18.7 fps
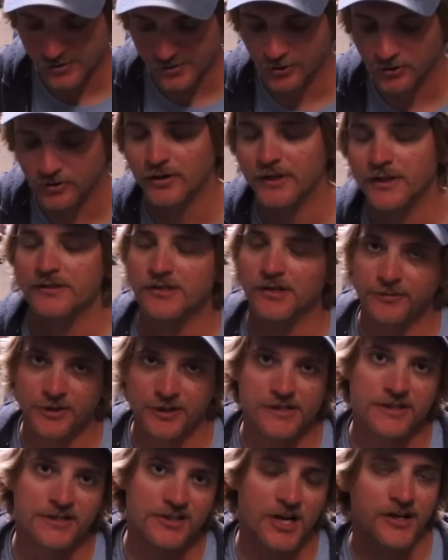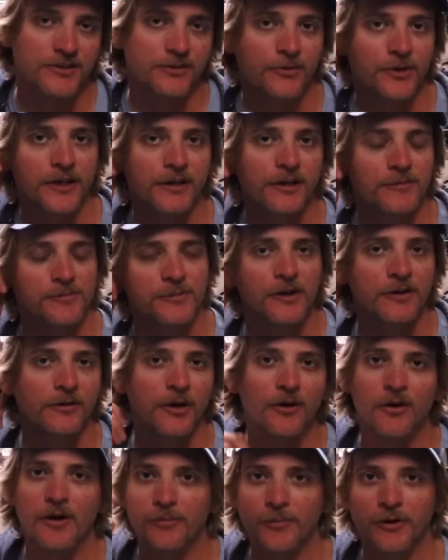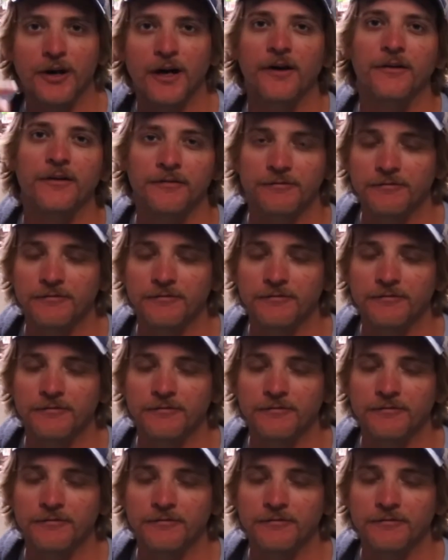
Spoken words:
real clean or something, you need to change your rig up, you know, go up or down. It